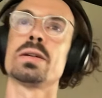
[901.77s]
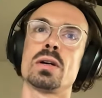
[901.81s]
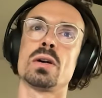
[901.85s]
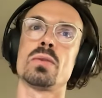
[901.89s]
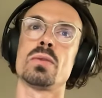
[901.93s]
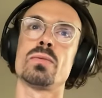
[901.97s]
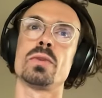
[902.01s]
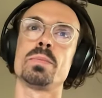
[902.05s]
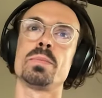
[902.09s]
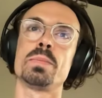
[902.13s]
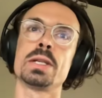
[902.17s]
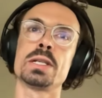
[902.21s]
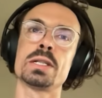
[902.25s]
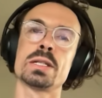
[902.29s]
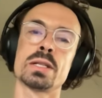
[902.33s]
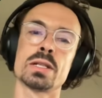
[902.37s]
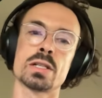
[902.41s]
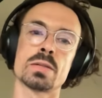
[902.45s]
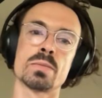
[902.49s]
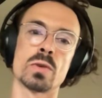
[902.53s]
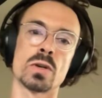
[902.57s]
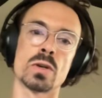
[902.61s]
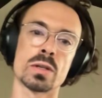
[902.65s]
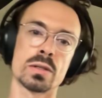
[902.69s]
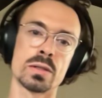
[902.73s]
of a
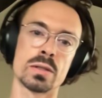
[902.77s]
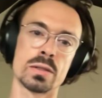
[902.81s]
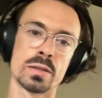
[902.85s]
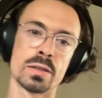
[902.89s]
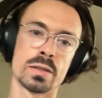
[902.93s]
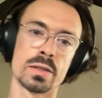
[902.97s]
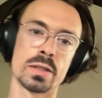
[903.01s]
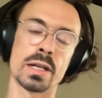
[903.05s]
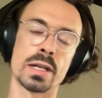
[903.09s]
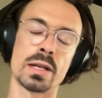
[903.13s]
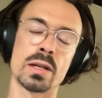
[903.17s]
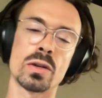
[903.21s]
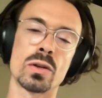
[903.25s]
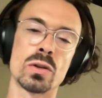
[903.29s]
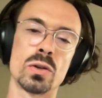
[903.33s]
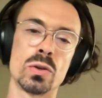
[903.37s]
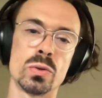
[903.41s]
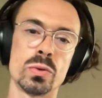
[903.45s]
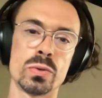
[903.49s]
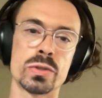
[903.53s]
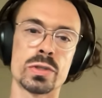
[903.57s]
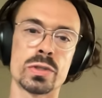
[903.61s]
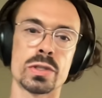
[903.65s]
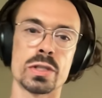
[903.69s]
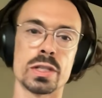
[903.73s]
business model that
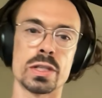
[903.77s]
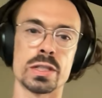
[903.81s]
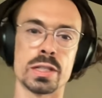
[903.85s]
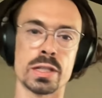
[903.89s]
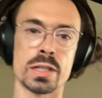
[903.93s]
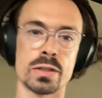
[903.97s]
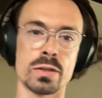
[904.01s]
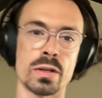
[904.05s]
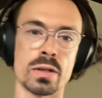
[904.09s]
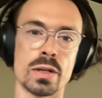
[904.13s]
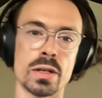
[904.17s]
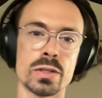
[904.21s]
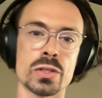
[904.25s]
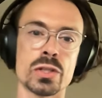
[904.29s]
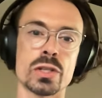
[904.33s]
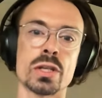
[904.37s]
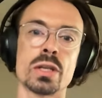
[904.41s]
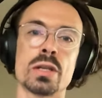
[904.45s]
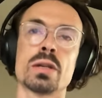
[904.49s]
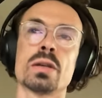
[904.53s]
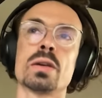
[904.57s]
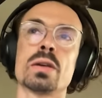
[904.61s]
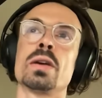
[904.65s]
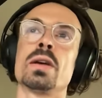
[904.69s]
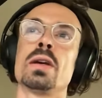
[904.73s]
includes a
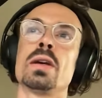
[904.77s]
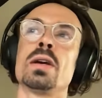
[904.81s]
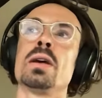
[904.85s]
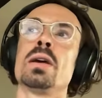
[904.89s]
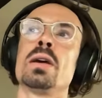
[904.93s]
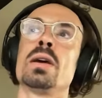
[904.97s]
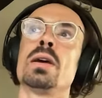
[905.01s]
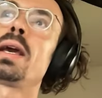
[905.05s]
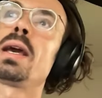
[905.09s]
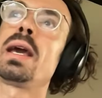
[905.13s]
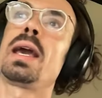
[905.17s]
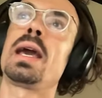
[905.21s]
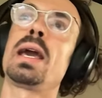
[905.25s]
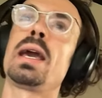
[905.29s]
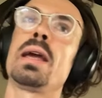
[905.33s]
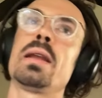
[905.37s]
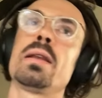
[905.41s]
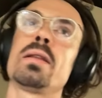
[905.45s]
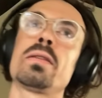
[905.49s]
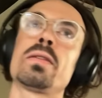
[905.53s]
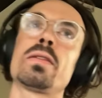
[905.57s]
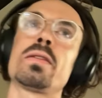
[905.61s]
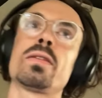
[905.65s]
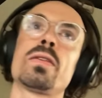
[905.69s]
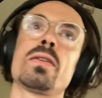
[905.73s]
technology,
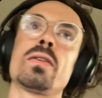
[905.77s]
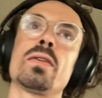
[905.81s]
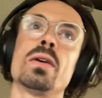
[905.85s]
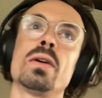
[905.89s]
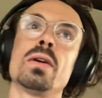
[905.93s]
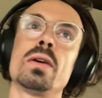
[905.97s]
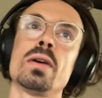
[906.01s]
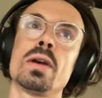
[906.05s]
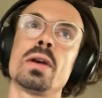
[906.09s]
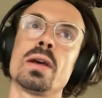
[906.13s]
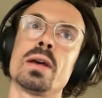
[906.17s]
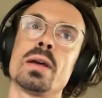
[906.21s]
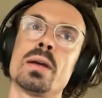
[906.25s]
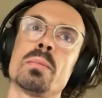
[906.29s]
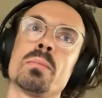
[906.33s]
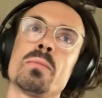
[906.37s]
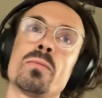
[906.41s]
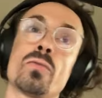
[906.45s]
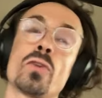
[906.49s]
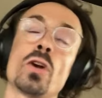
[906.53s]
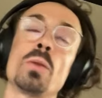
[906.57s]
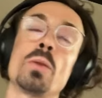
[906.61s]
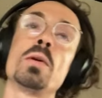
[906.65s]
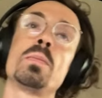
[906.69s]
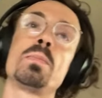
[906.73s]
and
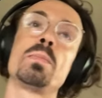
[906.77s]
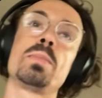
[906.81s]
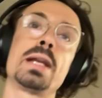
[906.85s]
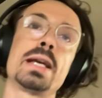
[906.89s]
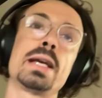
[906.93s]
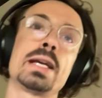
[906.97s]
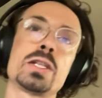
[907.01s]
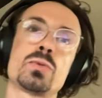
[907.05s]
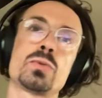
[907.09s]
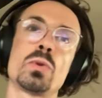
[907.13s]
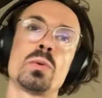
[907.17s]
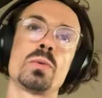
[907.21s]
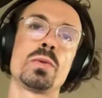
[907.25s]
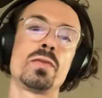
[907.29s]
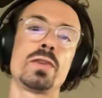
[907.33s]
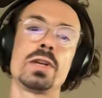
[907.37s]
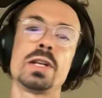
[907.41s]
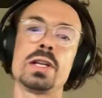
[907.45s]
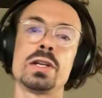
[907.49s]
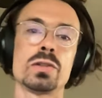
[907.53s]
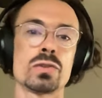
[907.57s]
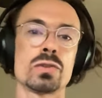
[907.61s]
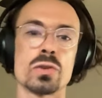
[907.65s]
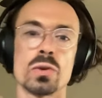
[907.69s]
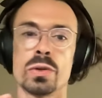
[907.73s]
from a place where we
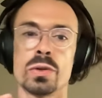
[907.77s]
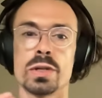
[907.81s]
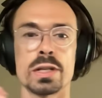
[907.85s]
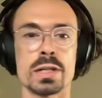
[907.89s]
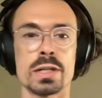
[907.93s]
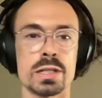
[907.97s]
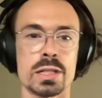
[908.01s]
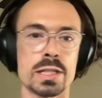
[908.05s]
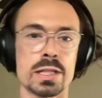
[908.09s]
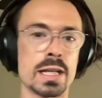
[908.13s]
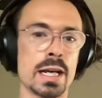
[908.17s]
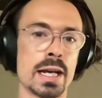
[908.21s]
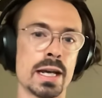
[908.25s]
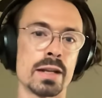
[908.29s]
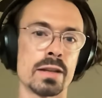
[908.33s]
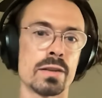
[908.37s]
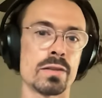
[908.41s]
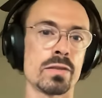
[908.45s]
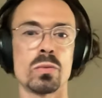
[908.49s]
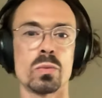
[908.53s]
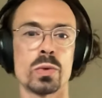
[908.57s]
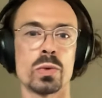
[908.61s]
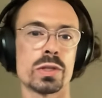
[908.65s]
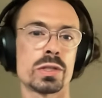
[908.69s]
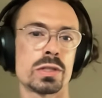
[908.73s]
really don't understand
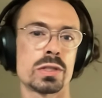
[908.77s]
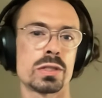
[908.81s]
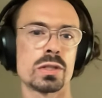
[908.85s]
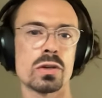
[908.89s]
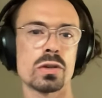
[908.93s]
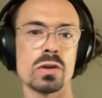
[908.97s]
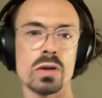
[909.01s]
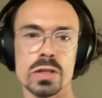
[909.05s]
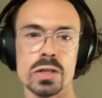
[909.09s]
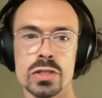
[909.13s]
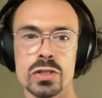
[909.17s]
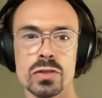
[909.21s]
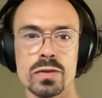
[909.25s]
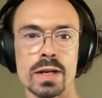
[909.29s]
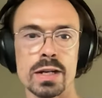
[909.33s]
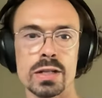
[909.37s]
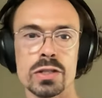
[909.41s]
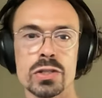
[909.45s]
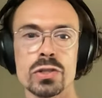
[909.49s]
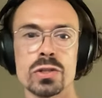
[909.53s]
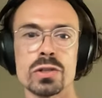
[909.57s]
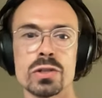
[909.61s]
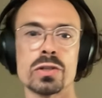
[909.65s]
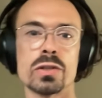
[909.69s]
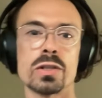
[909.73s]
what's the cost
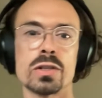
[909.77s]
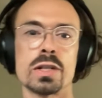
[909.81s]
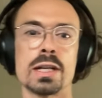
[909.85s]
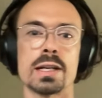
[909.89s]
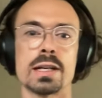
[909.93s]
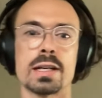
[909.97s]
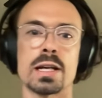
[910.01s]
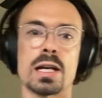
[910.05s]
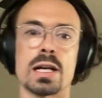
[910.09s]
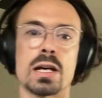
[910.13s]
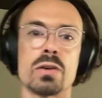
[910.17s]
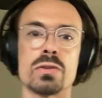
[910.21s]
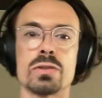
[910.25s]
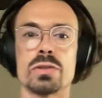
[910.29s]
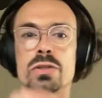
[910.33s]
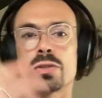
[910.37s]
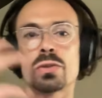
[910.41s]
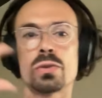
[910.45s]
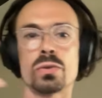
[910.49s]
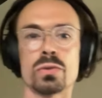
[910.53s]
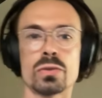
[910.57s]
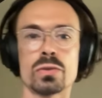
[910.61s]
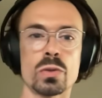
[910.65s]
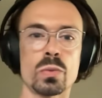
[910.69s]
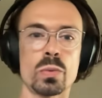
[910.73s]
structure, like how's this
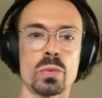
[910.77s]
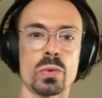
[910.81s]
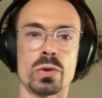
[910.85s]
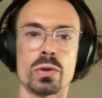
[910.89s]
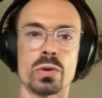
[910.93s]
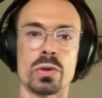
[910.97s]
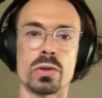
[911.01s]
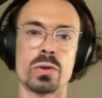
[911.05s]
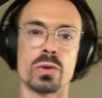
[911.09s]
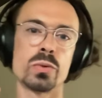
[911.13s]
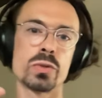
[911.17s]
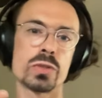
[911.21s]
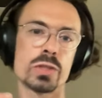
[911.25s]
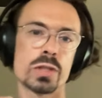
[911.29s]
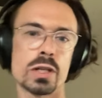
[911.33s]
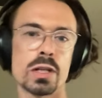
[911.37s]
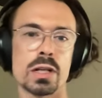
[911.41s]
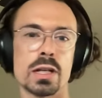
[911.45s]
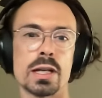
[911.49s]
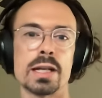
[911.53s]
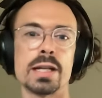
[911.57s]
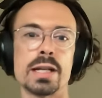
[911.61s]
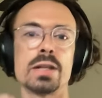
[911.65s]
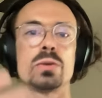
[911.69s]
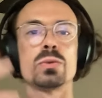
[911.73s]
going to work, who's the
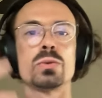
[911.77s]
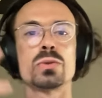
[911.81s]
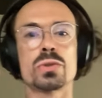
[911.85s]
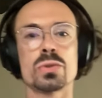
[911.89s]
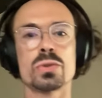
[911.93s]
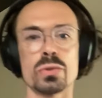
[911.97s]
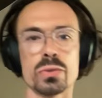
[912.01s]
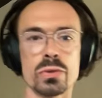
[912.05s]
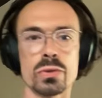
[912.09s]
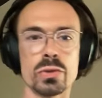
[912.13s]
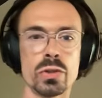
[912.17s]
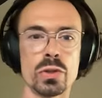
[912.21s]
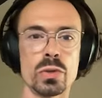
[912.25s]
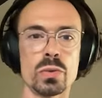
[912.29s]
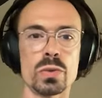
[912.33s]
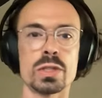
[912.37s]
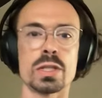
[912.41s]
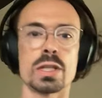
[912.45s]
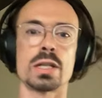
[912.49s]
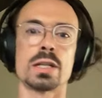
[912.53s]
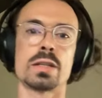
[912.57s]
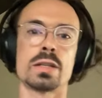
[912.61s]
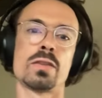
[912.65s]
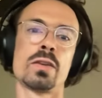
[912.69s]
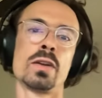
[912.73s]
client, who's going to use
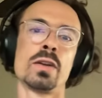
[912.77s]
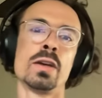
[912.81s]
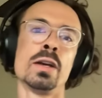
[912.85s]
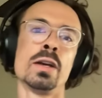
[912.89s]
it,